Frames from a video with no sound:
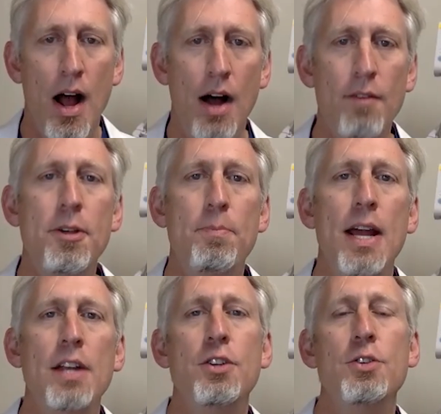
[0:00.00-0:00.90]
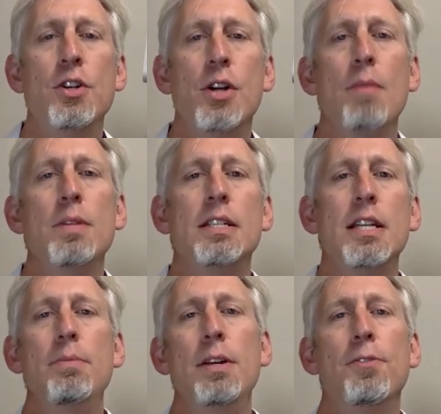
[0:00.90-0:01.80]
Of the patients who come to
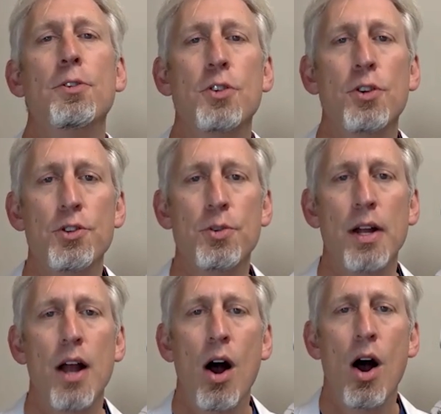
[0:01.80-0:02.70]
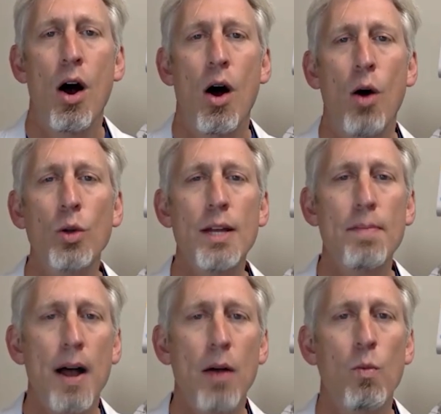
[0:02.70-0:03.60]
see me for surgery, only
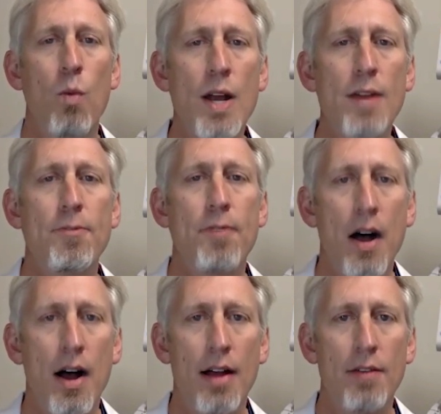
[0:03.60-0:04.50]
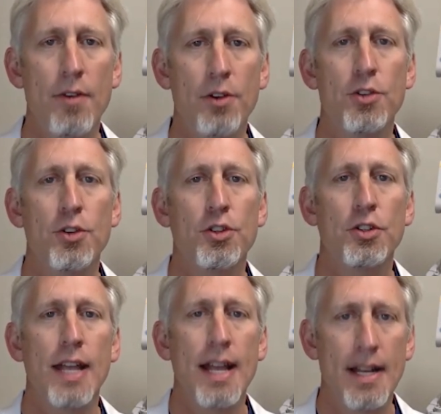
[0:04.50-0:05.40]
about one in five are surgical
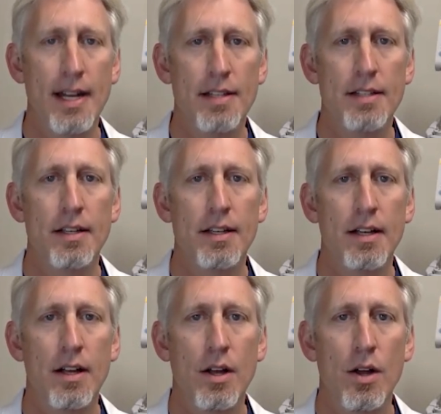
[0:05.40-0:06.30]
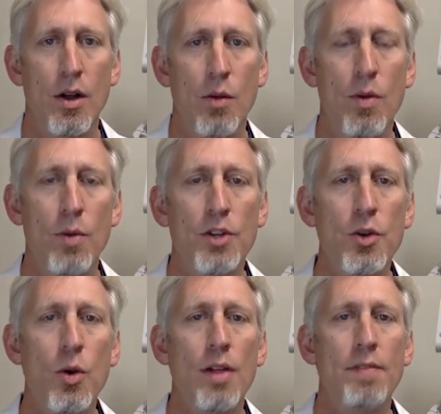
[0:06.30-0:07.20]
candidates. When we
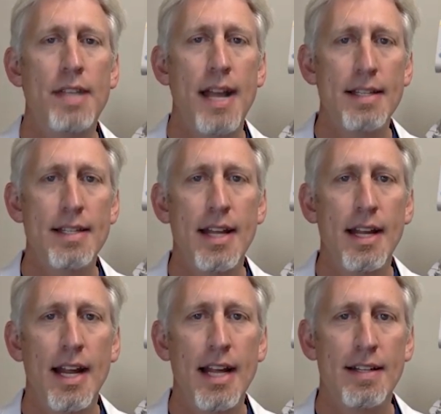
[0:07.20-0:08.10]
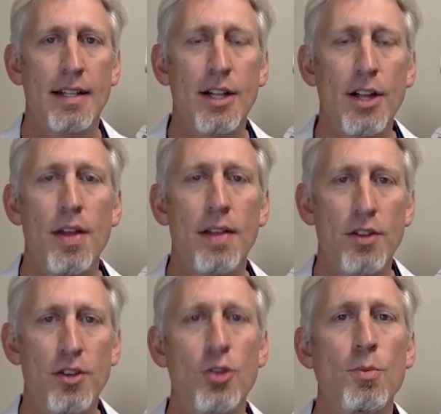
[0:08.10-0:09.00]
do all of the testing, it's clear that the
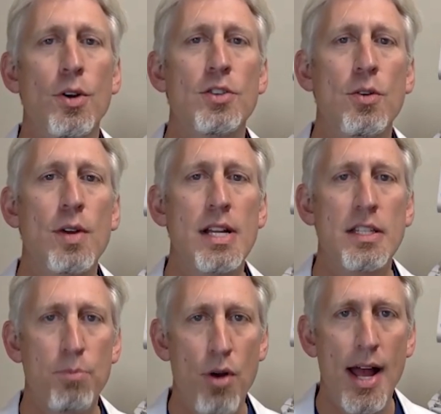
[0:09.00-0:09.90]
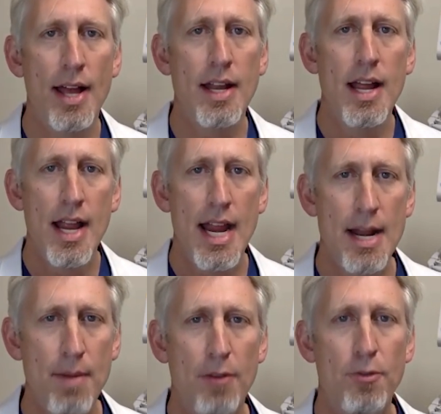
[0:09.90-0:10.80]
tumor has already spread in
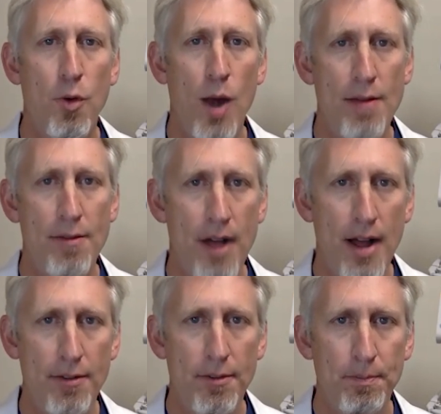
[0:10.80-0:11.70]
about four out of five.